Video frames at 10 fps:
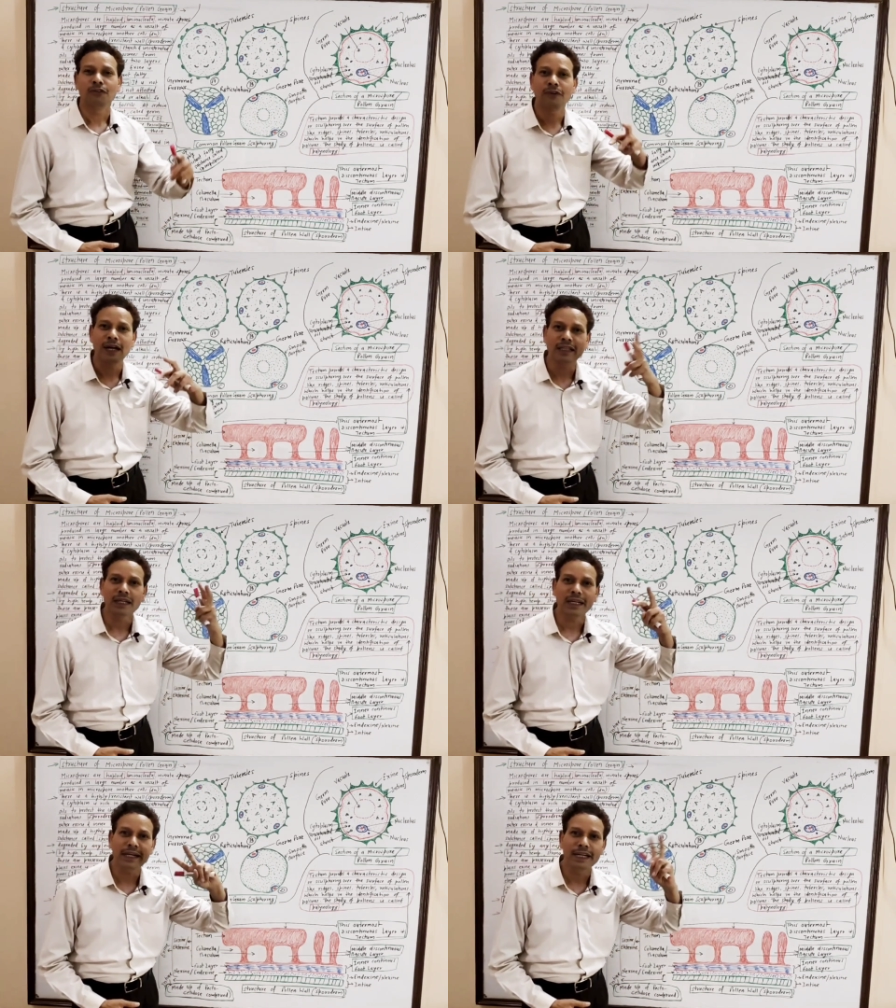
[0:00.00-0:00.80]

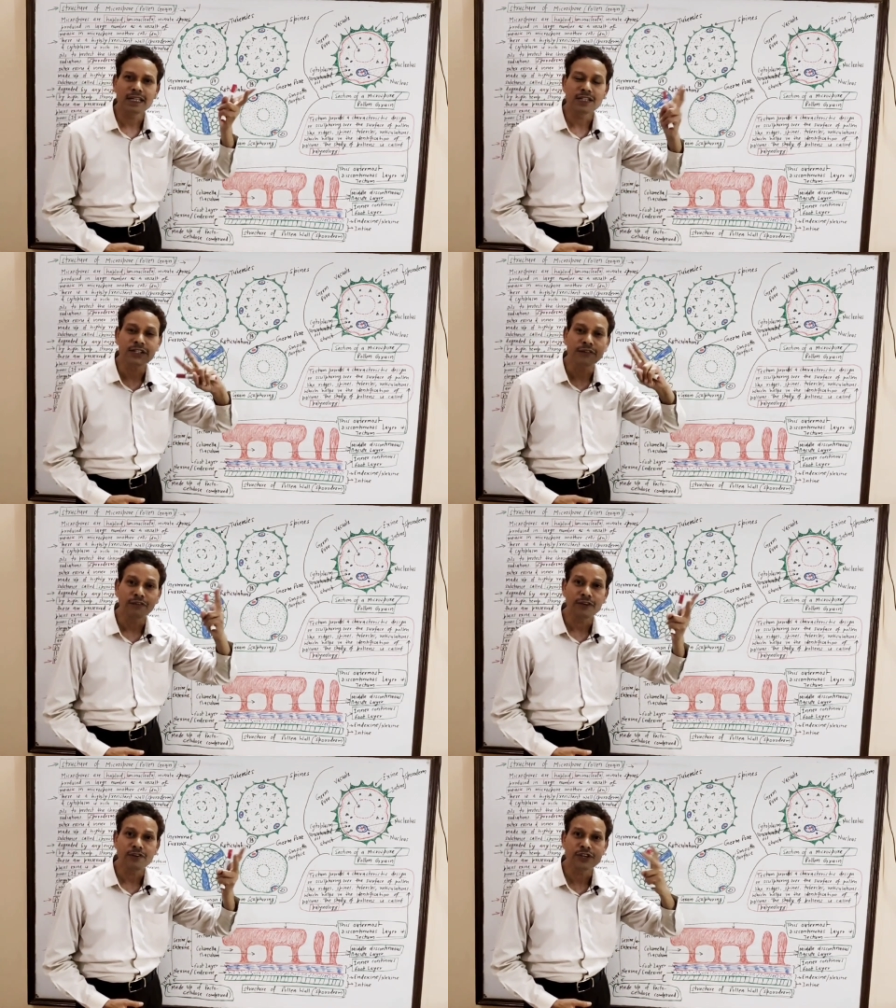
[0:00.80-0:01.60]
further it is
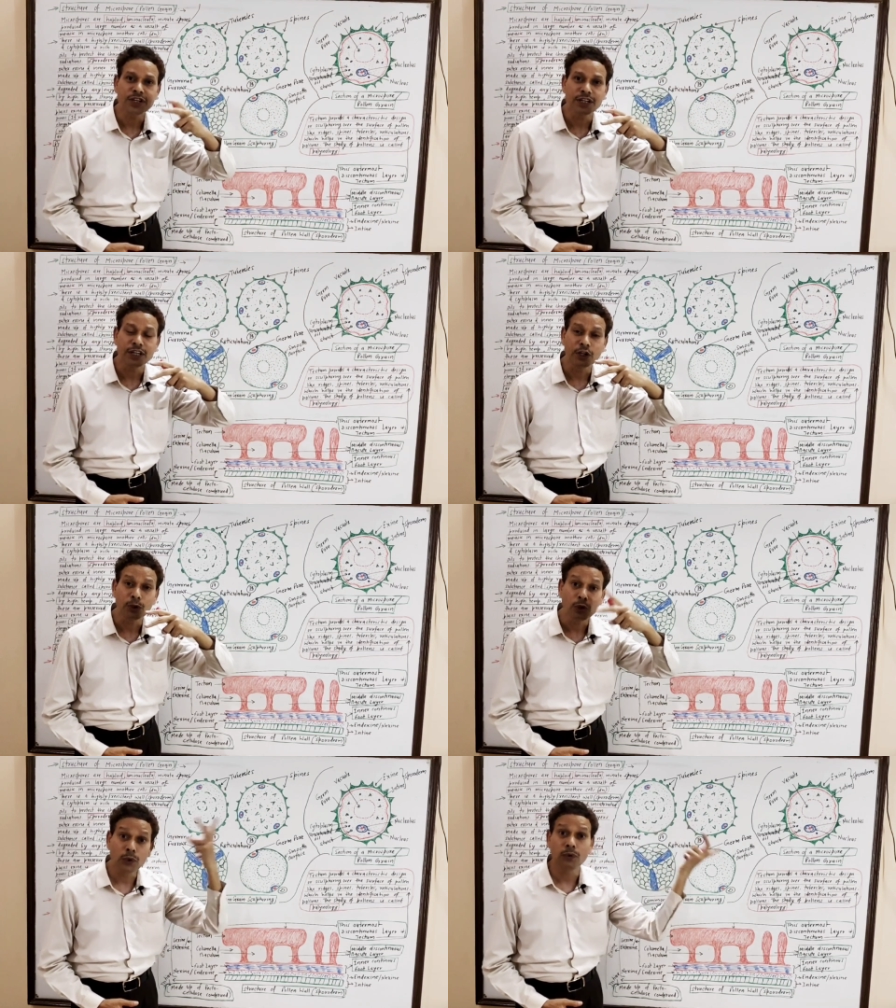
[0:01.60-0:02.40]
differentiated
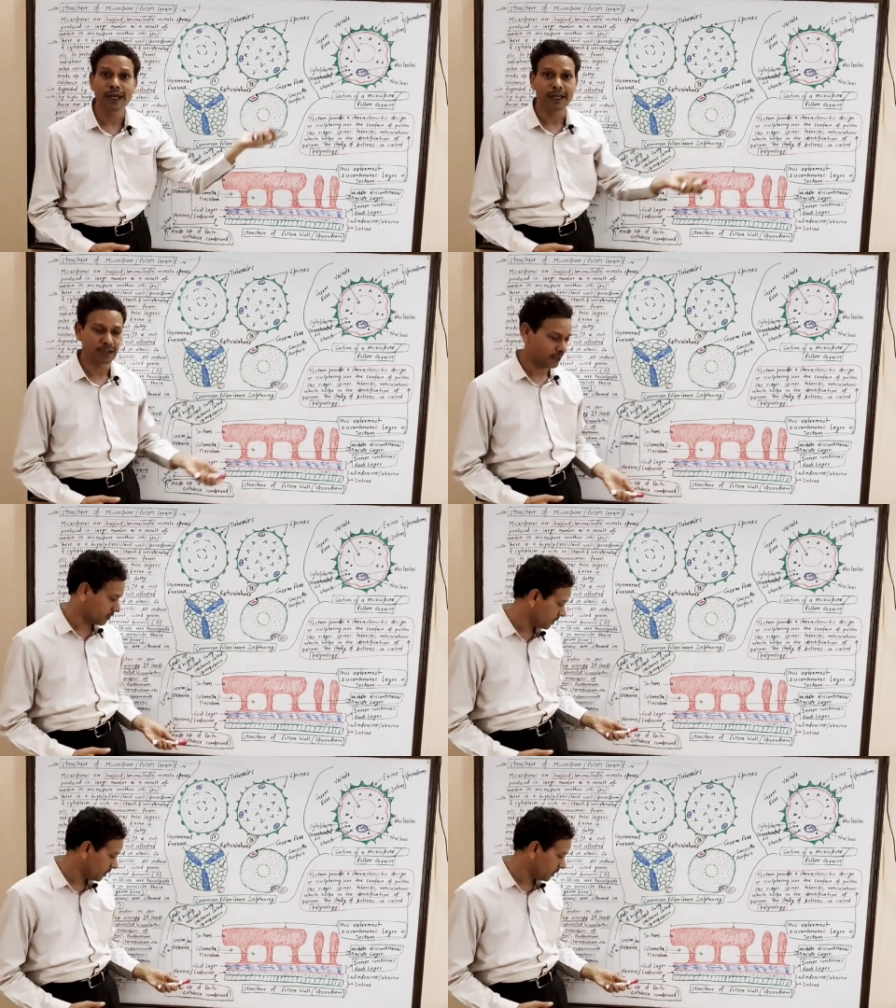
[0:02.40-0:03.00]
into two layers.